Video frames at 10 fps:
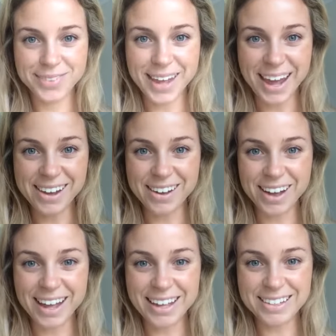Hey
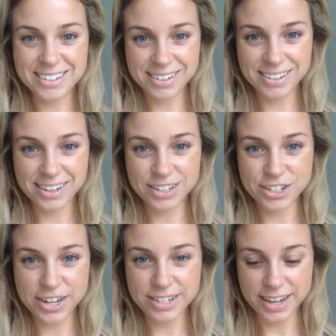guys, it's
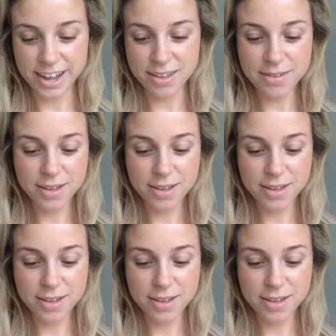Jess here.